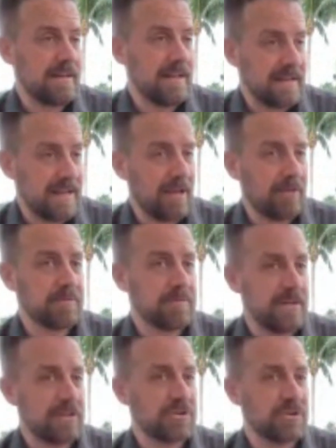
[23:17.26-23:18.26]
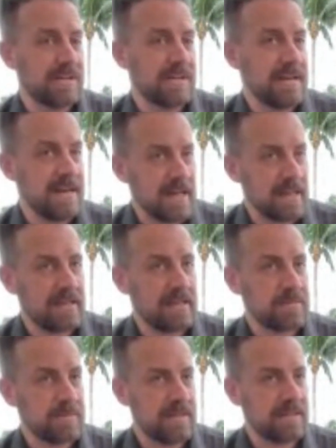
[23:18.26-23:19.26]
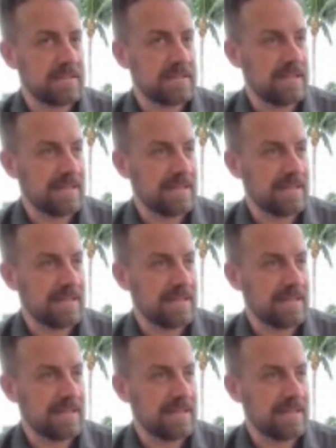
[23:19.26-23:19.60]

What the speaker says: helps make sure that nothing is missed.